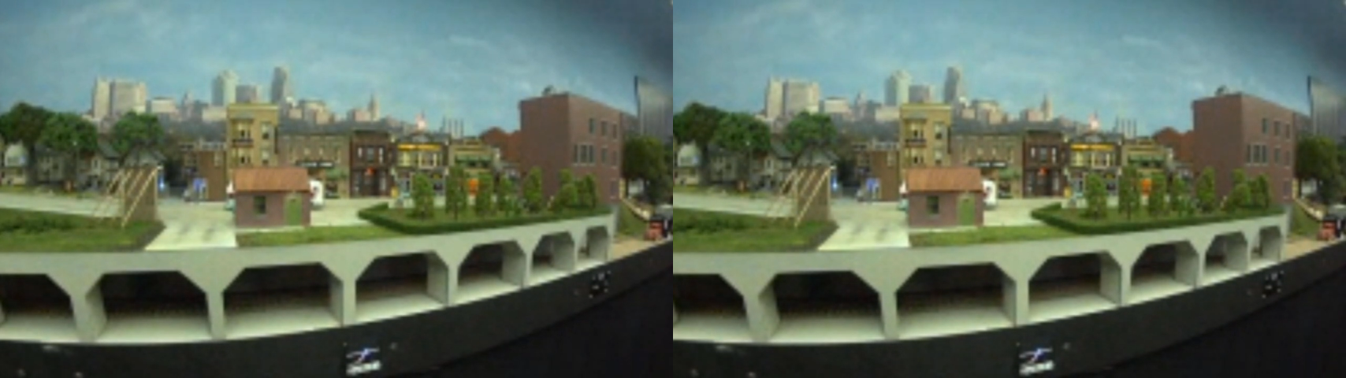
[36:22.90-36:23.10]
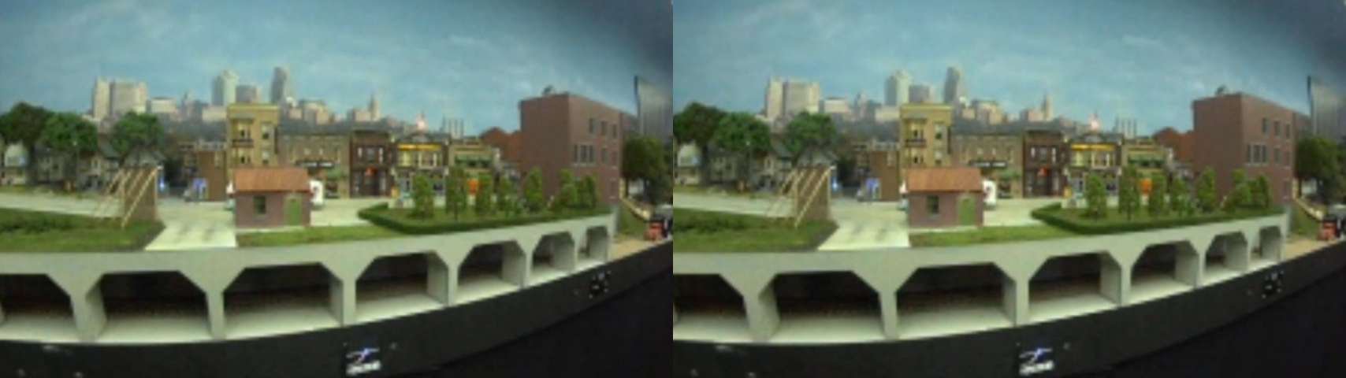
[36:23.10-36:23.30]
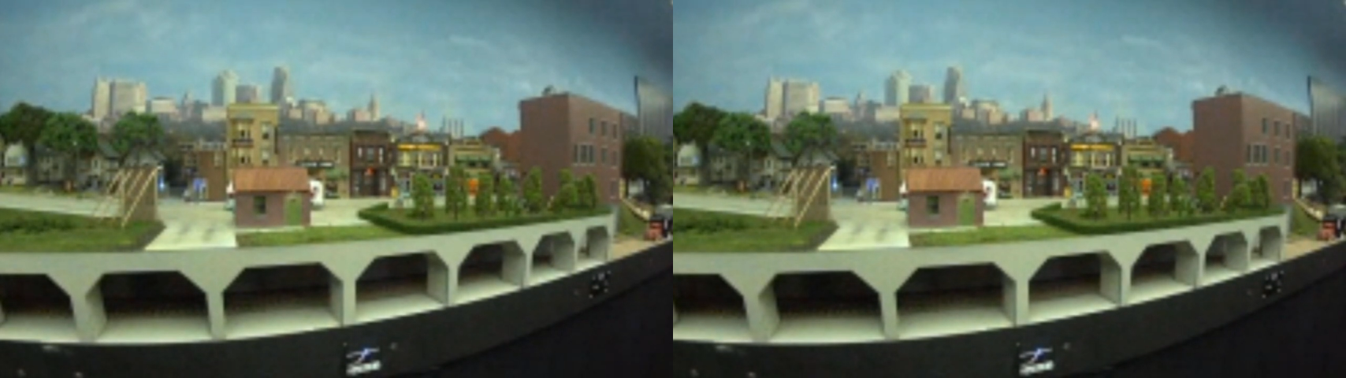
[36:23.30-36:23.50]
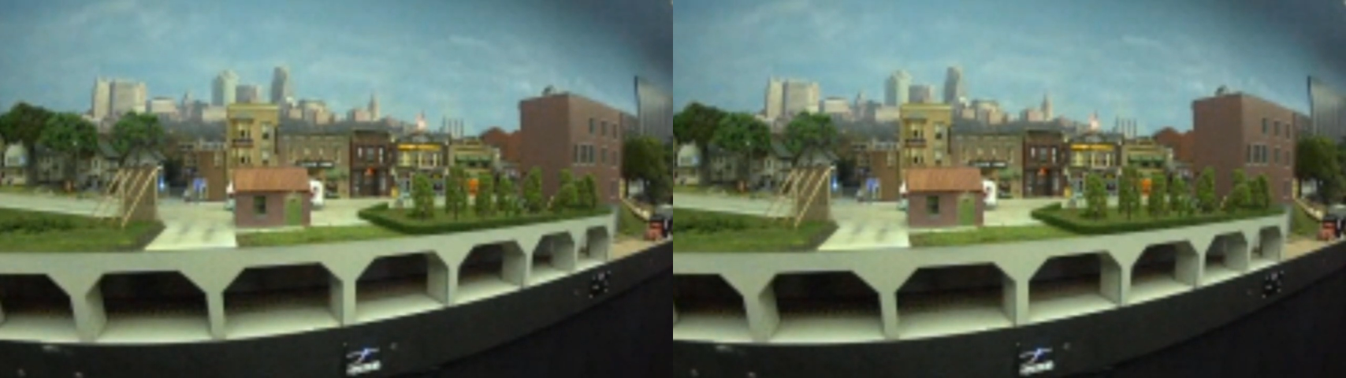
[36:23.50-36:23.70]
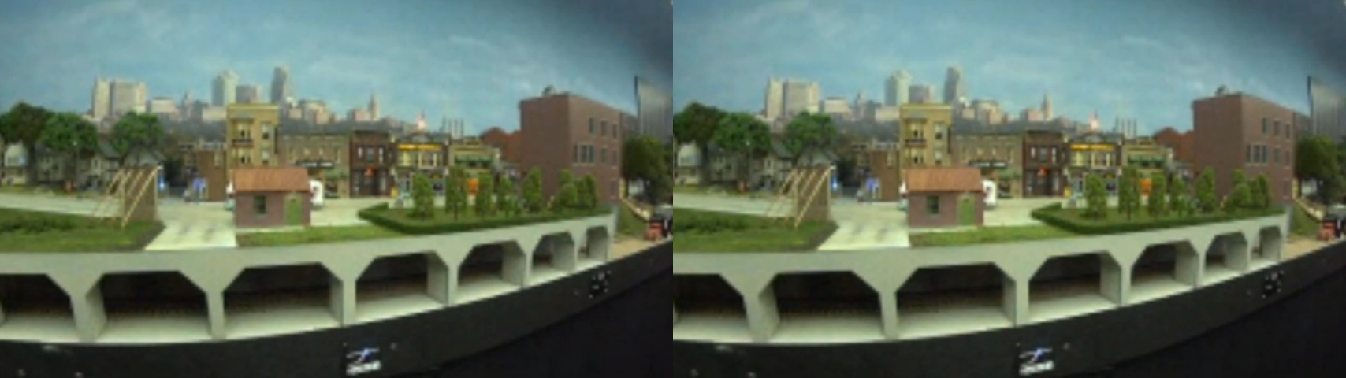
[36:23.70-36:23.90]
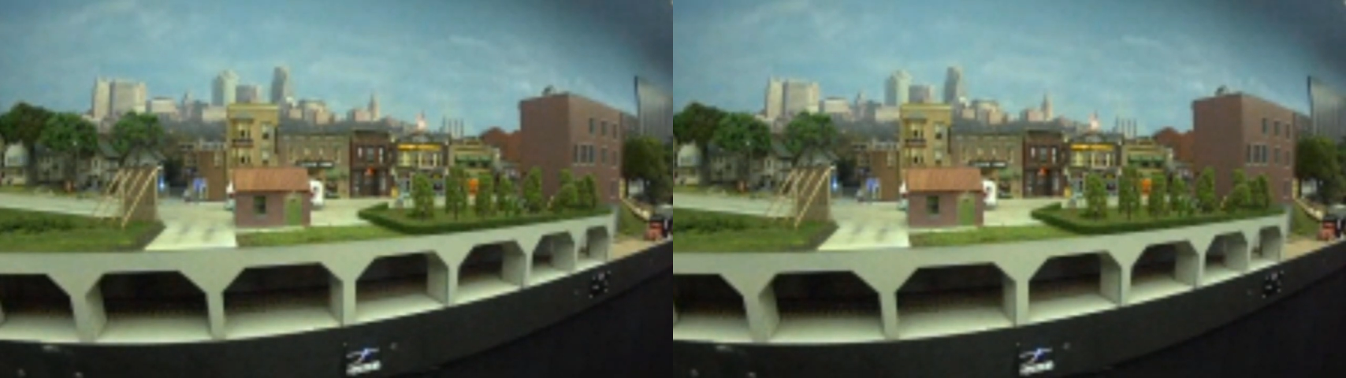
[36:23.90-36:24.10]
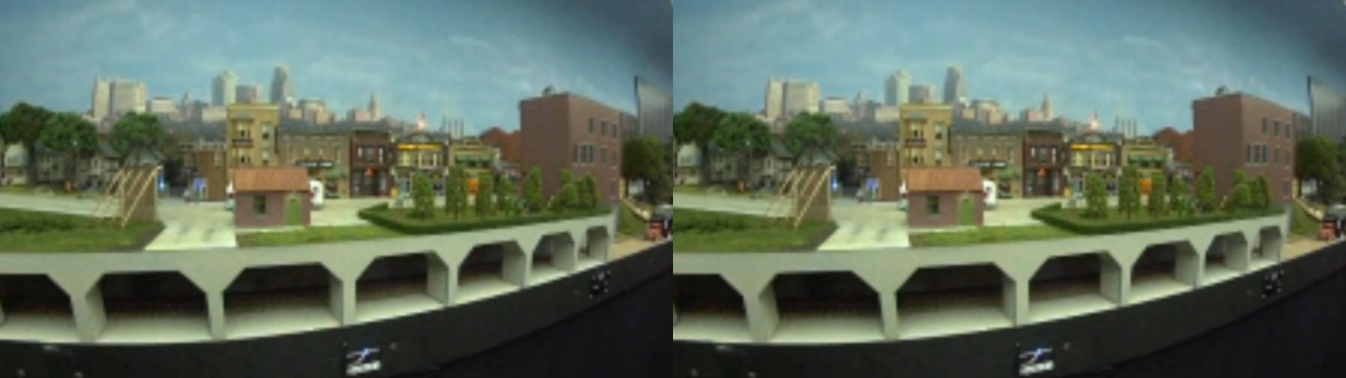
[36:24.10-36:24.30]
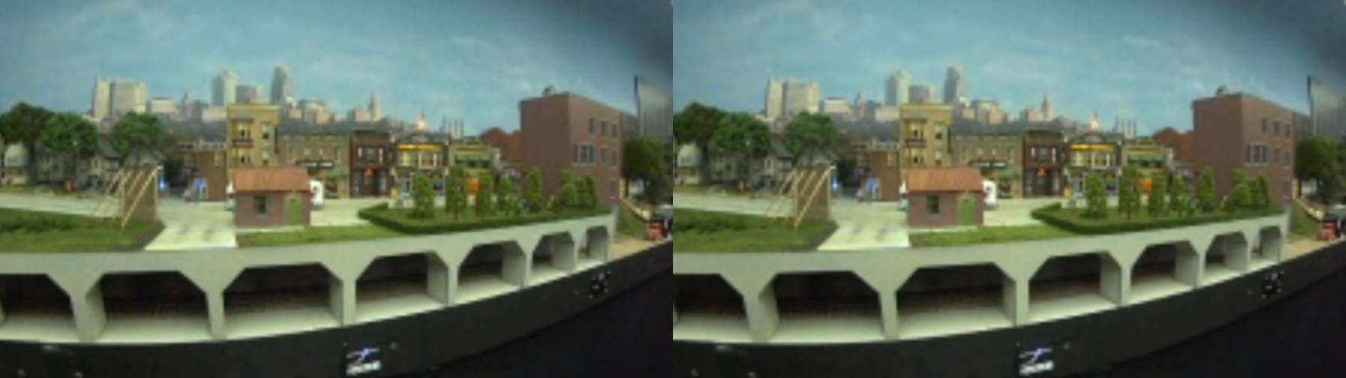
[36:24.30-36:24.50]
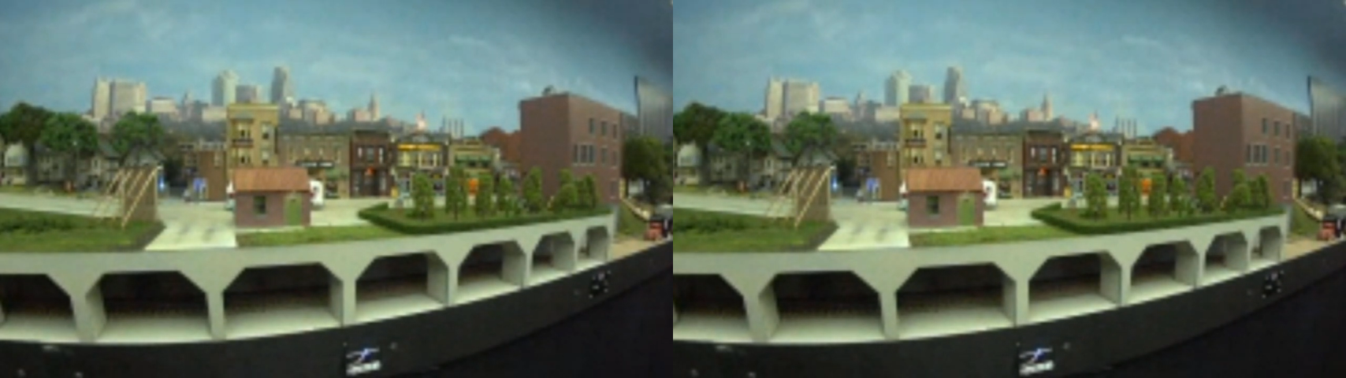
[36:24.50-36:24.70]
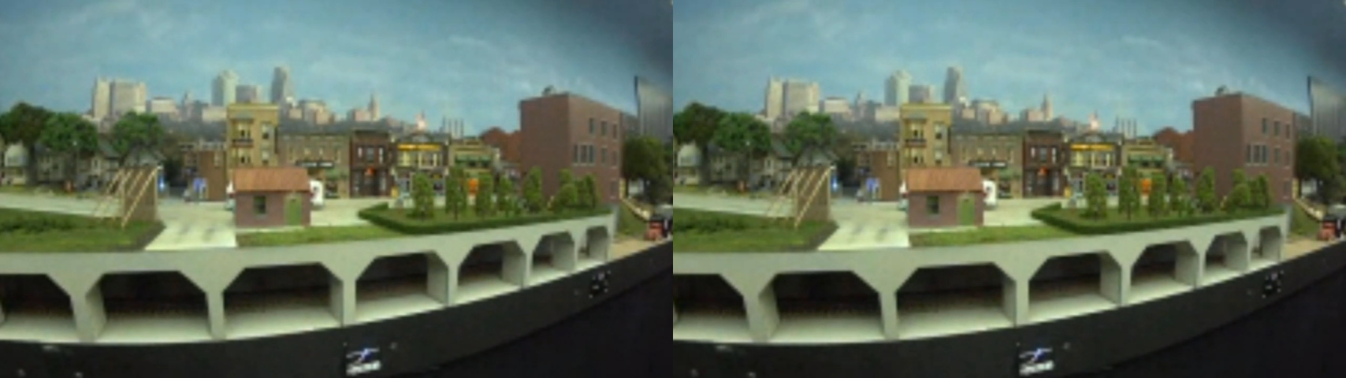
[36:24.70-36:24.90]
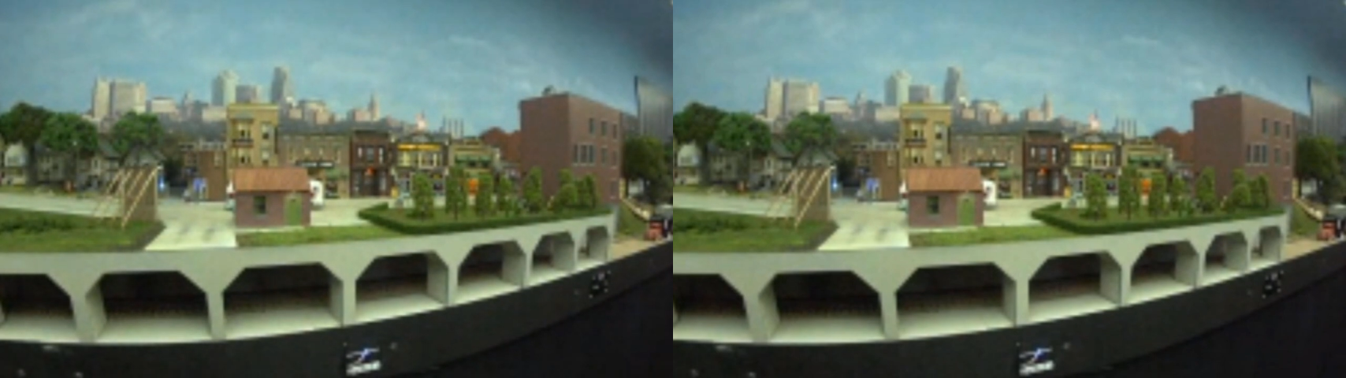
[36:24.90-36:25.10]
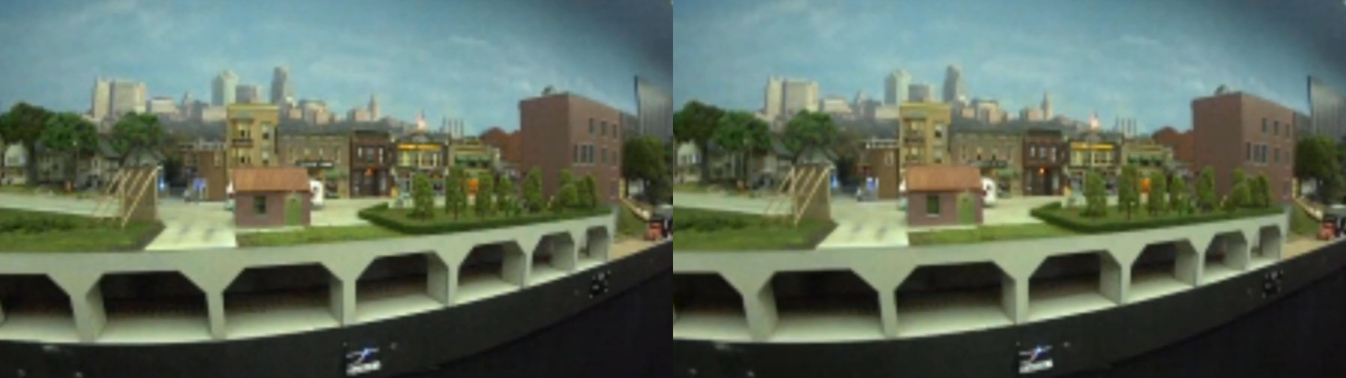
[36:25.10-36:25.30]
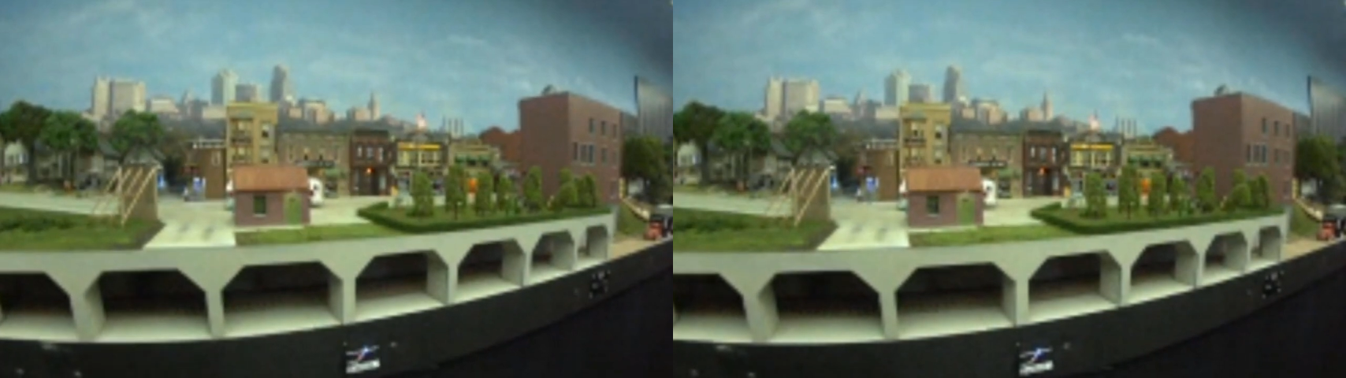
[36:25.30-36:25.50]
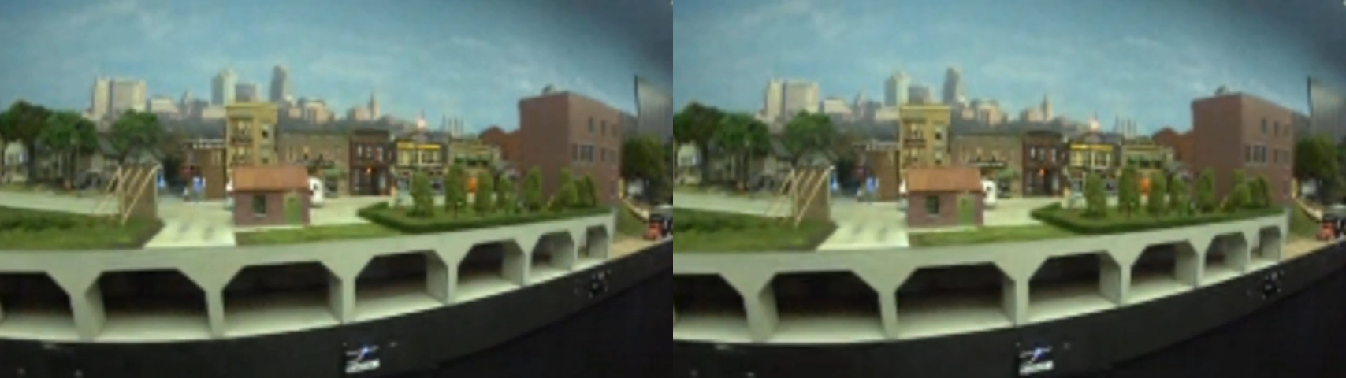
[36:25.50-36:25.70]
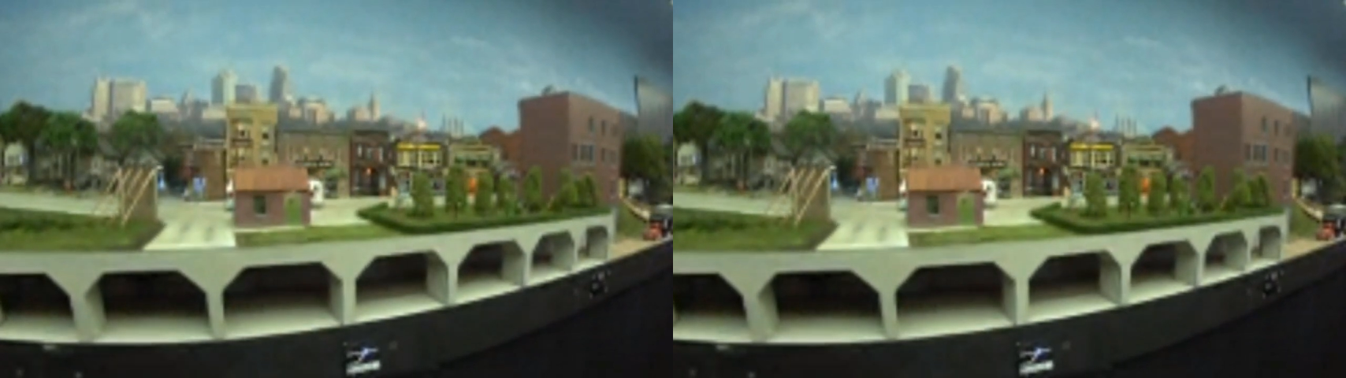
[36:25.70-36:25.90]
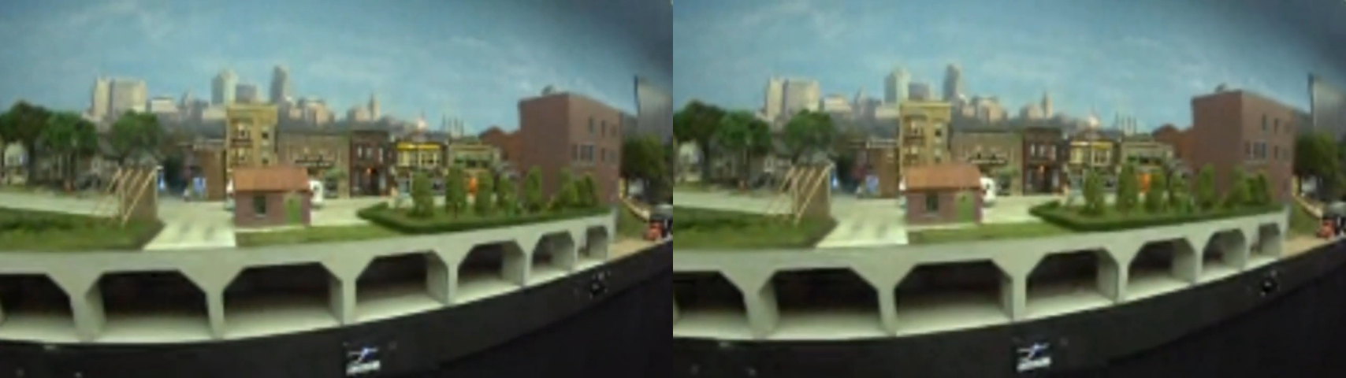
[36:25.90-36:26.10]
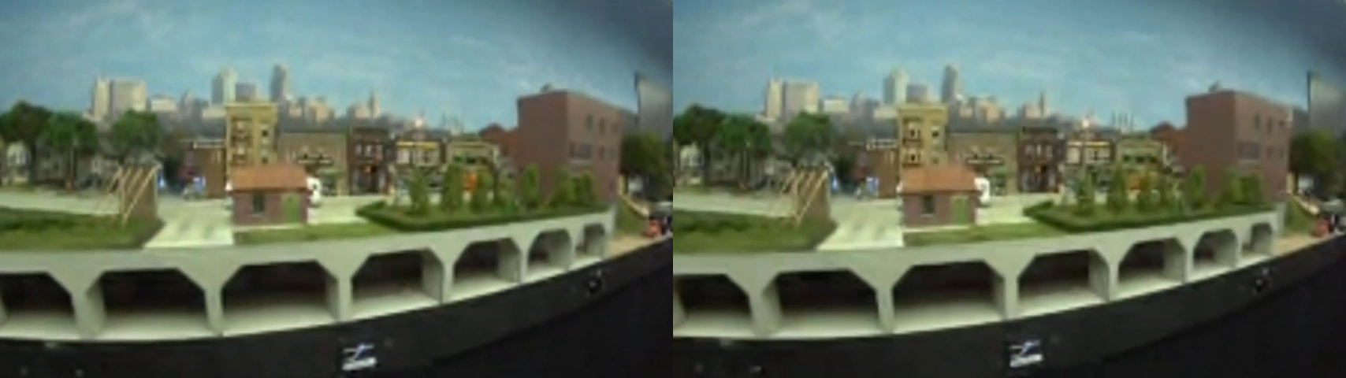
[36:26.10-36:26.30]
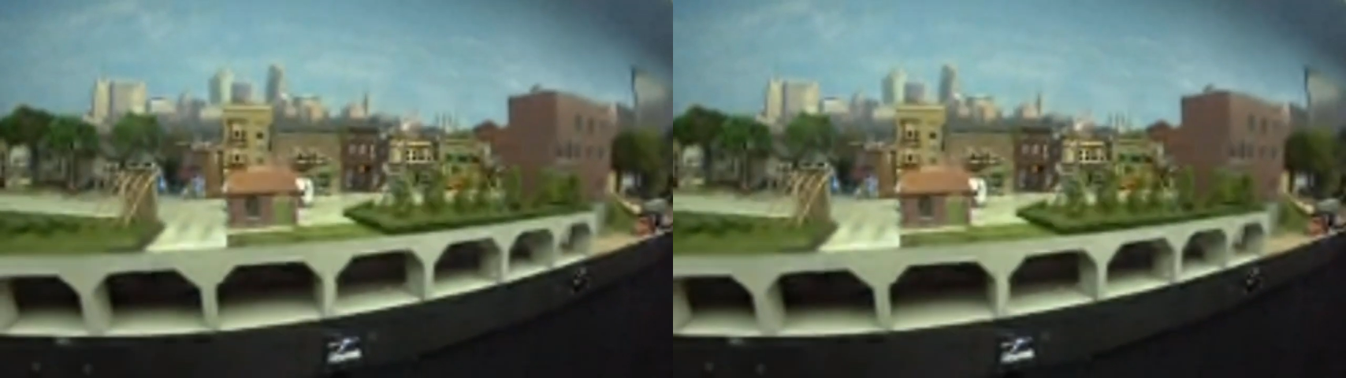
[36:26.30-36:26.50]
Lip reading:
(no speaker visible)